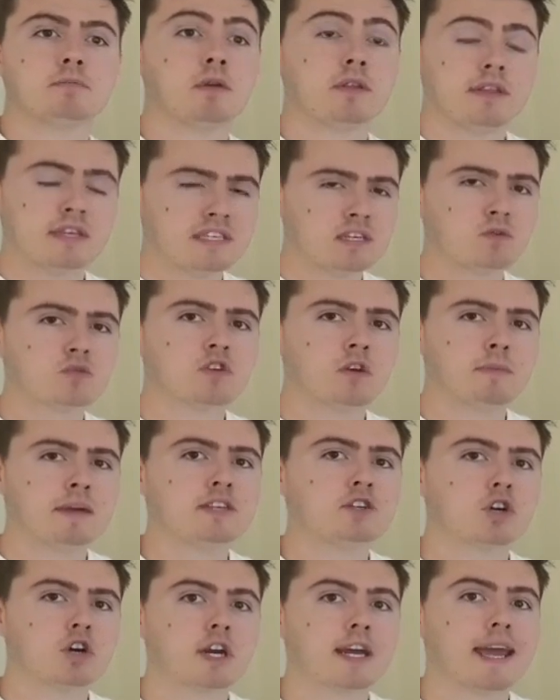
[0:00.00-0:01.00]
But this also
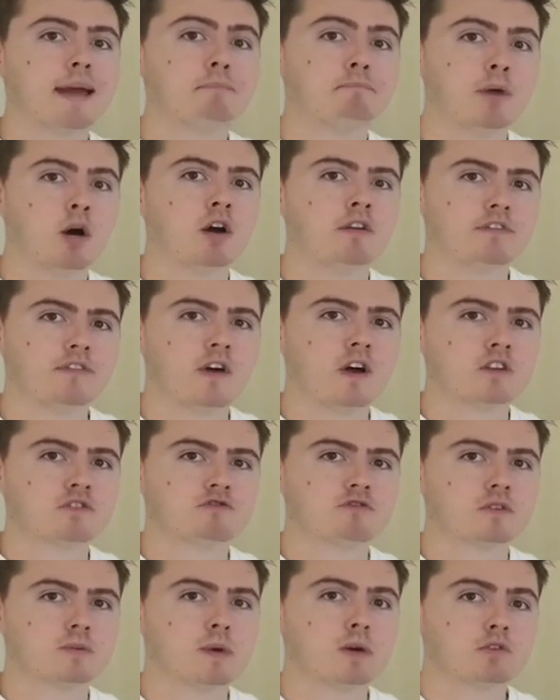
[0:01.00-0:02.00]
means you're going to get burnt
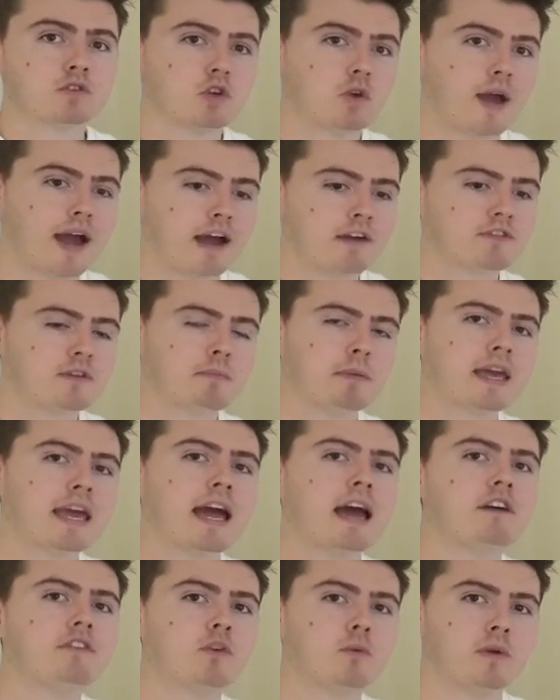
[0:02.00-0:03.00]
faster as well. So you have to be
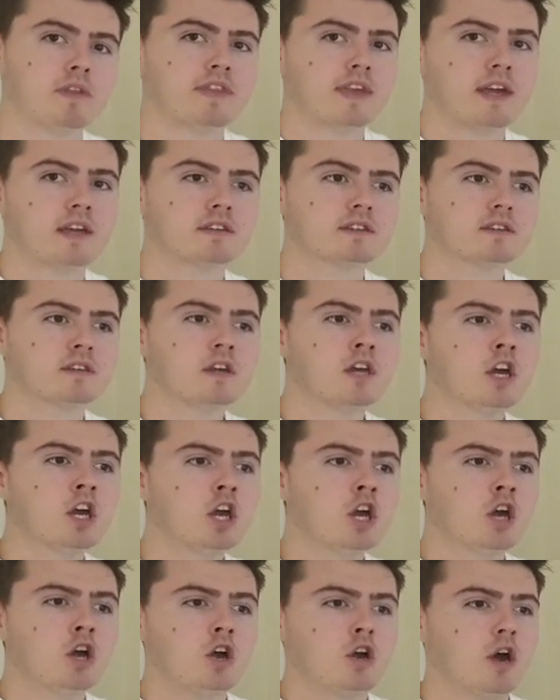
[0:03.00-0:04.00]
careful with this.
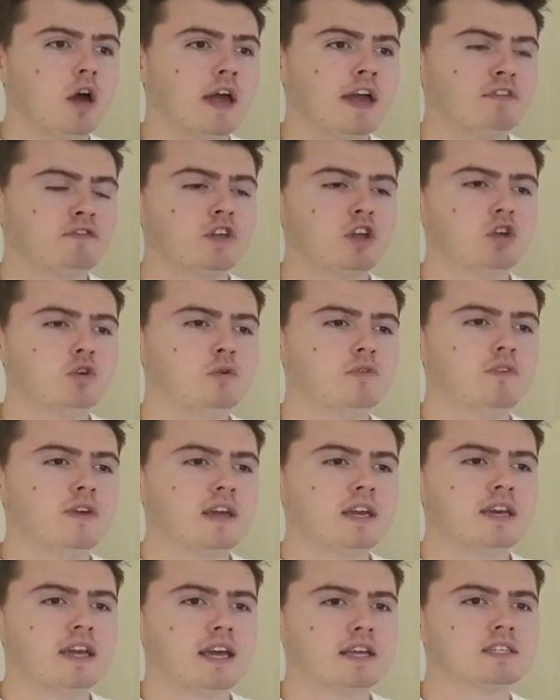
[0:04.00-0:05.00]
If the
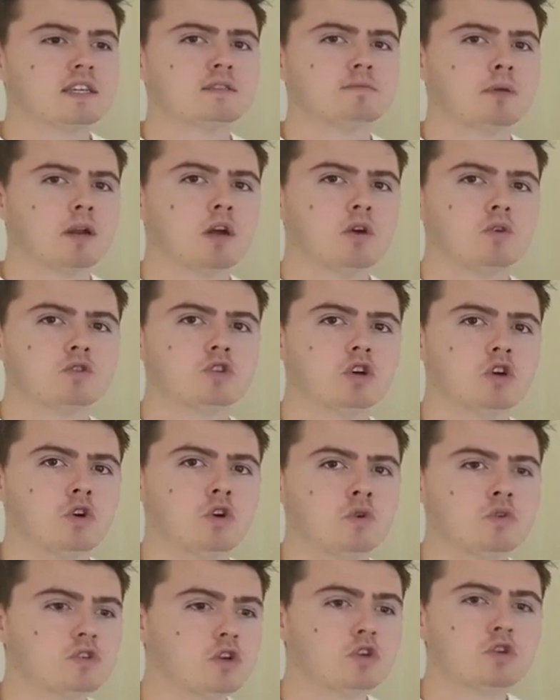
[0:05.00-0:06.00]
UV index is below
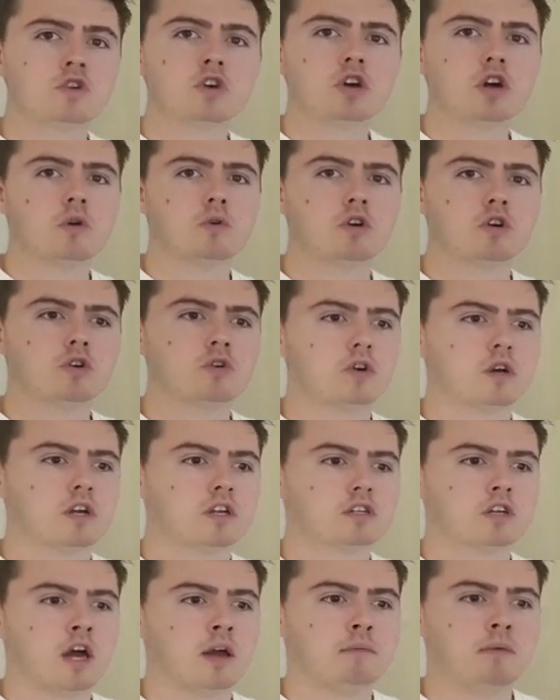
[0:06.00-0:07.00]
2, so you can go on Google
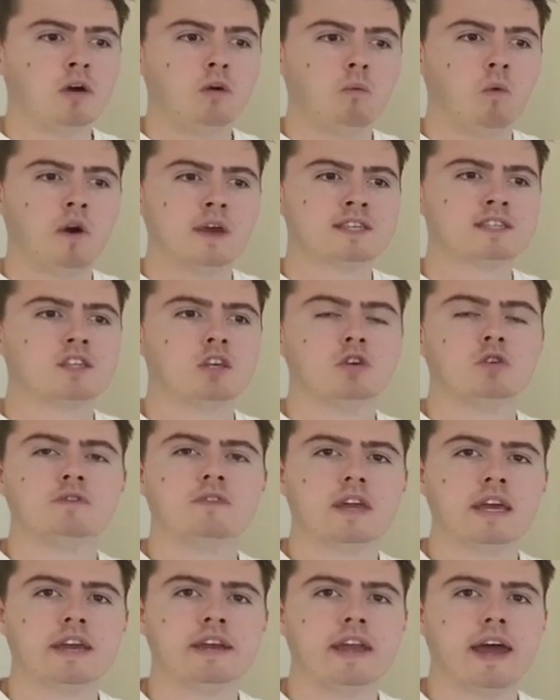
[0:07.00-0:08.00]
and type, what is the
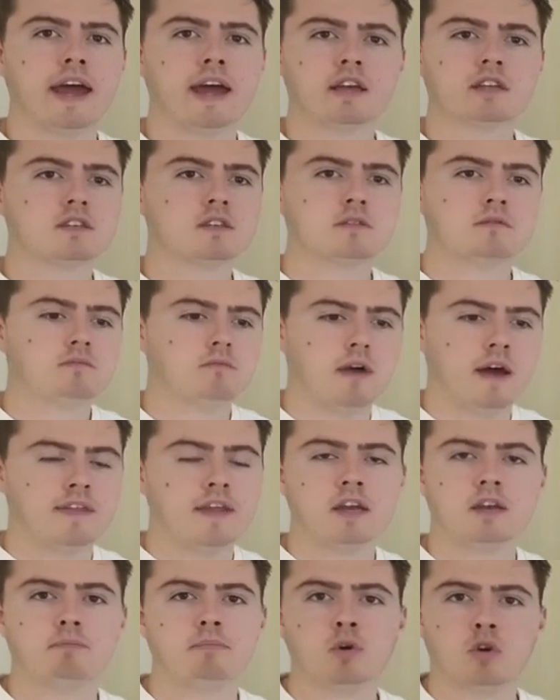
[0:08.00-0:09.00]
UV index and
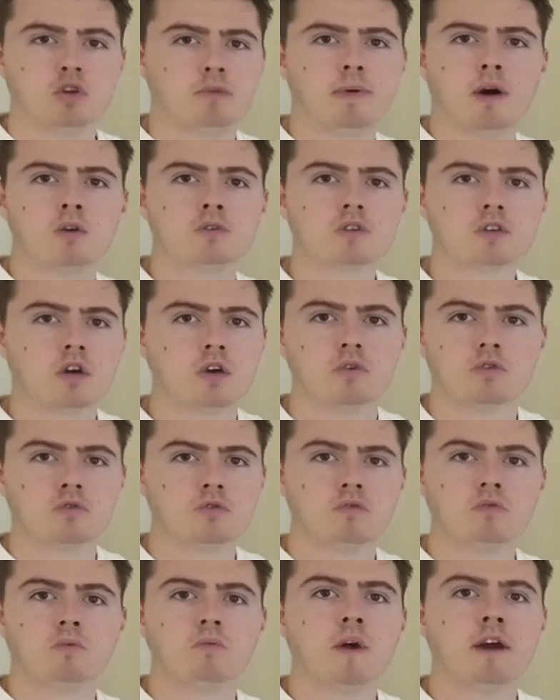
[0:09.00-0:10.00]
then put your postcode
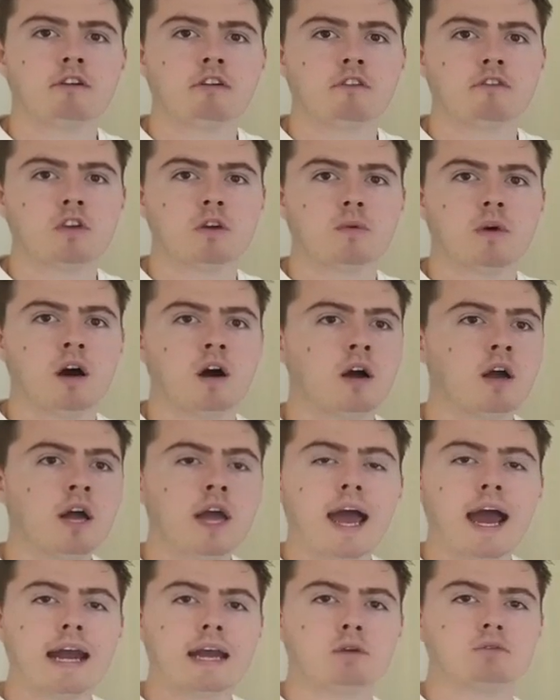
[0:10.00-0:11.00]
or wherever you are,
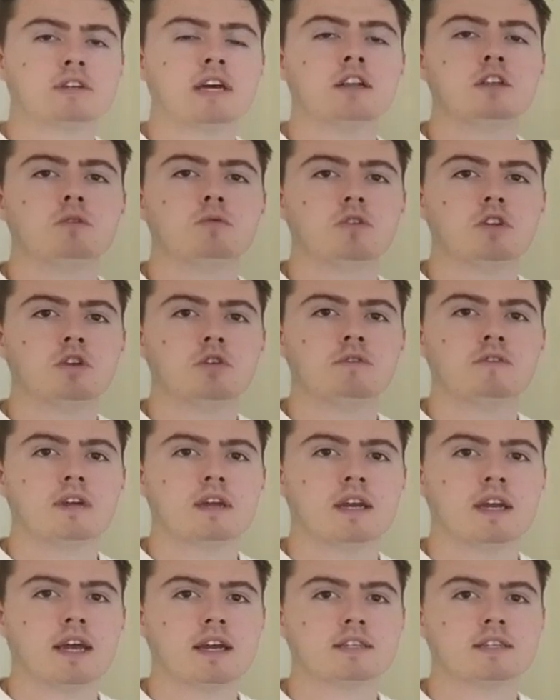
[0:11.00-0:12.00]
and it will tell you what the
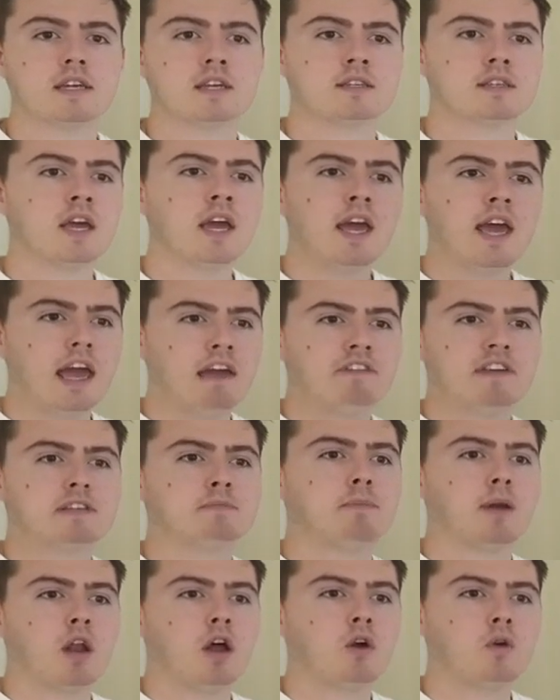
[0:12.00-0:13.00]
UV index is. If
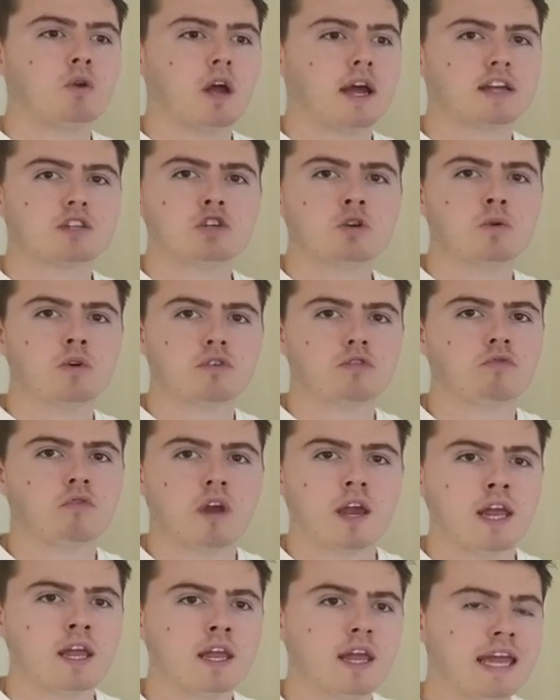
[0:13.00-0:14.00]
it's below like 2 or
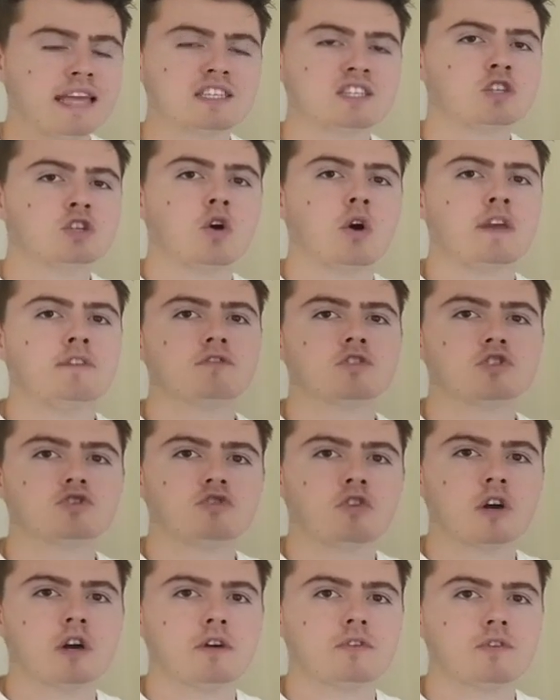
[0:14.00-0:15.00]
3, it's not even
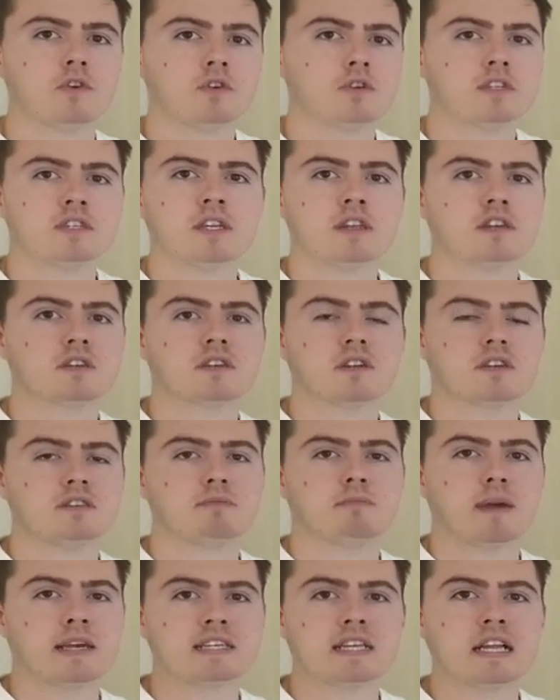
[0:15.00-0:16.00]
strong enough for you to synthesize
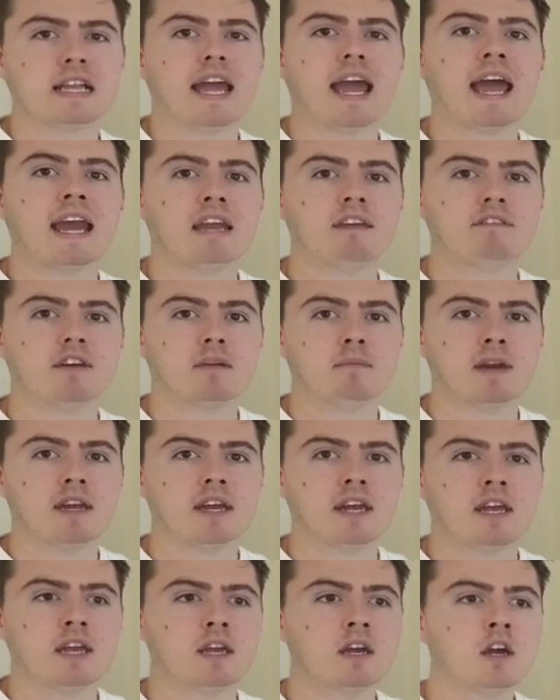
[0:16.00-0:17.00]
basically any vitamin
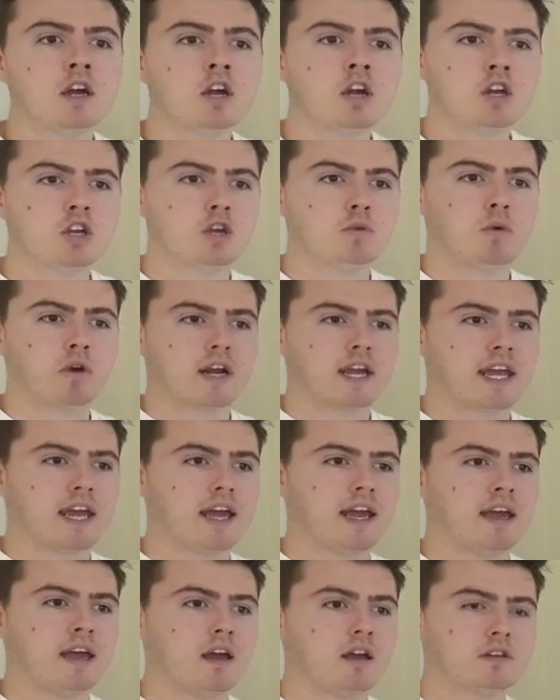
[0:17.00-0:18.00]
D. You want to
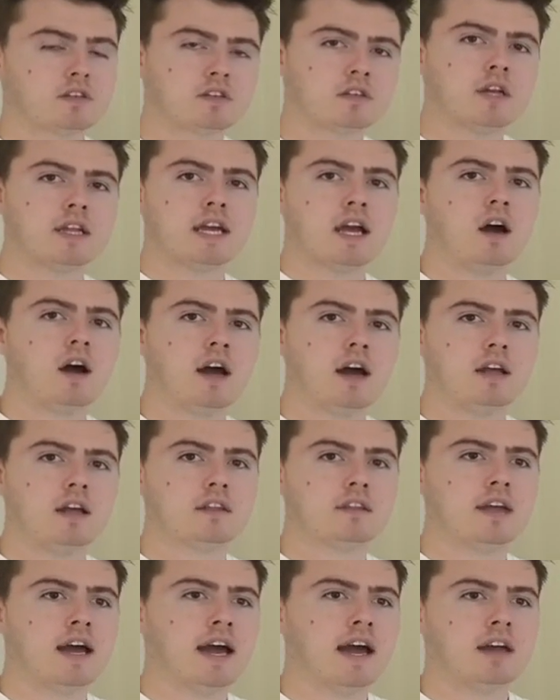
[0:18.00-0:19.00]
get it slightly higher
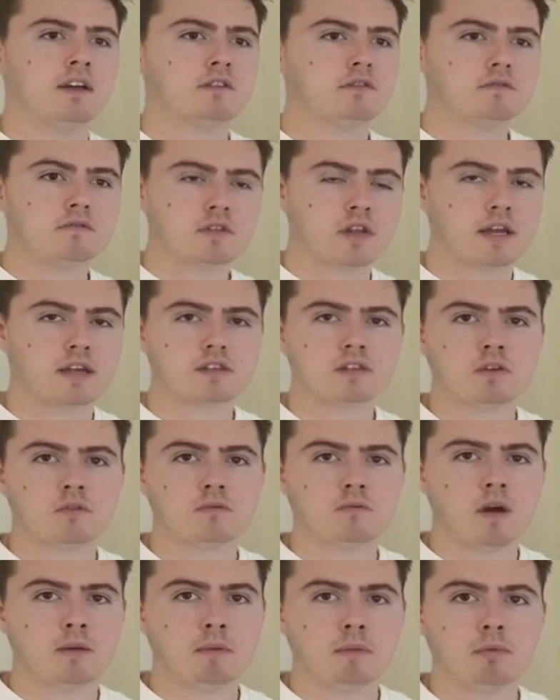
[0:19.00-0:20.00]
than that, and like,
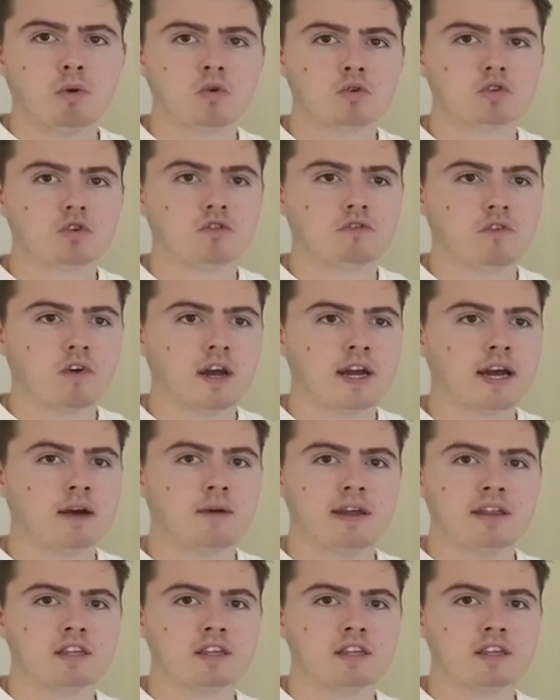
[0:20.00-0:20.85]
so I'm in Portugal right now.